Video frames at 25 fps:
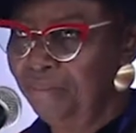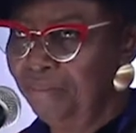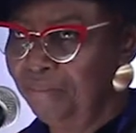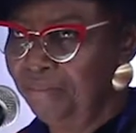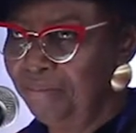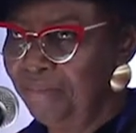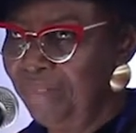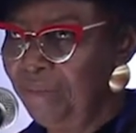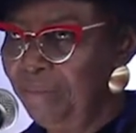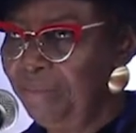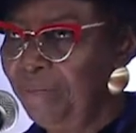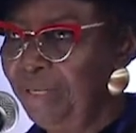
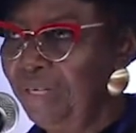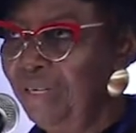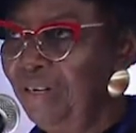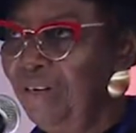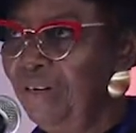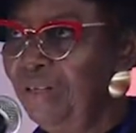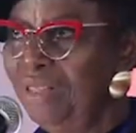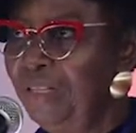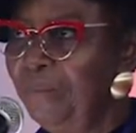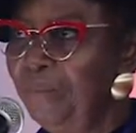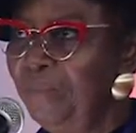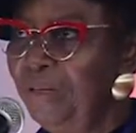the
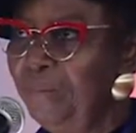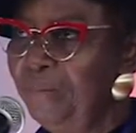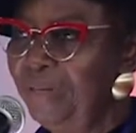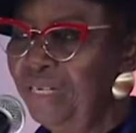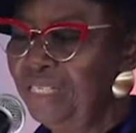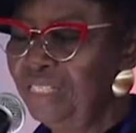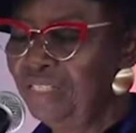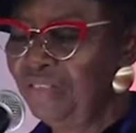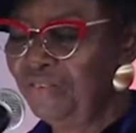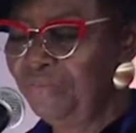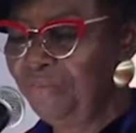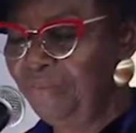
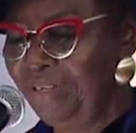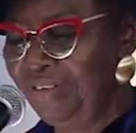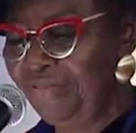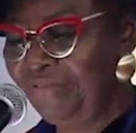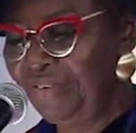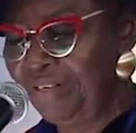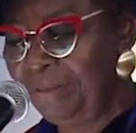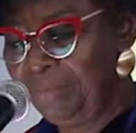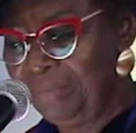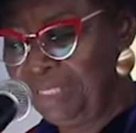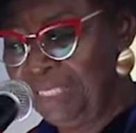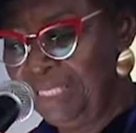members of my
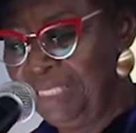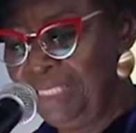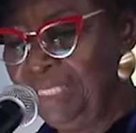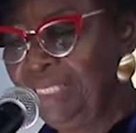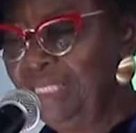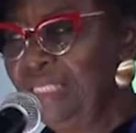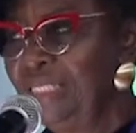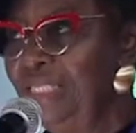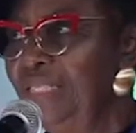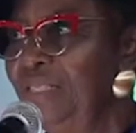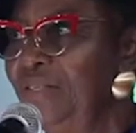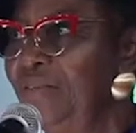family
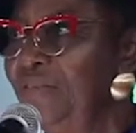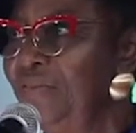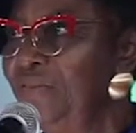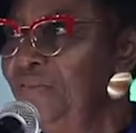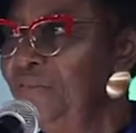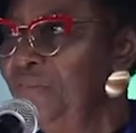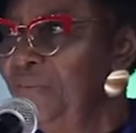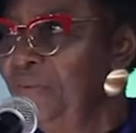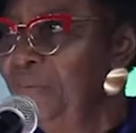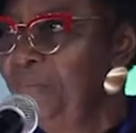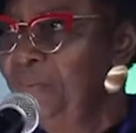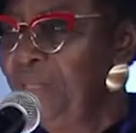
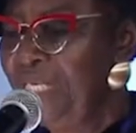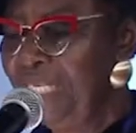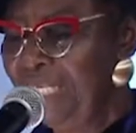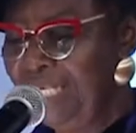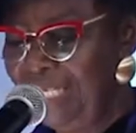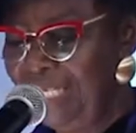for being